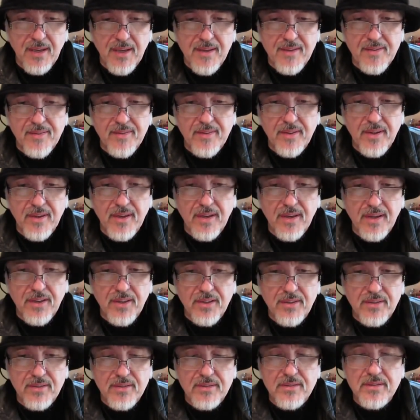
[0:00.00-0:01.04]
His
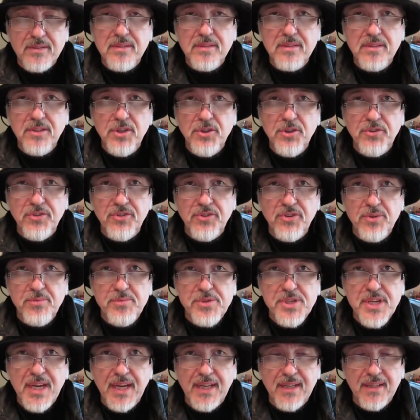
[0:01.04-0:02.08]
YouTube
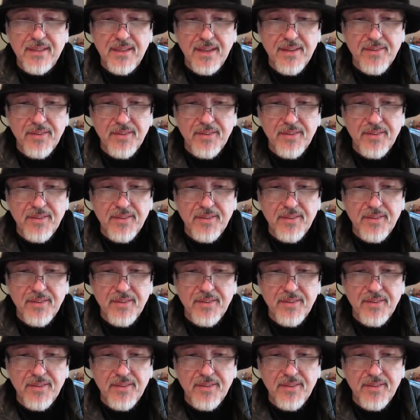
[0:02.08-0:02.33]
channel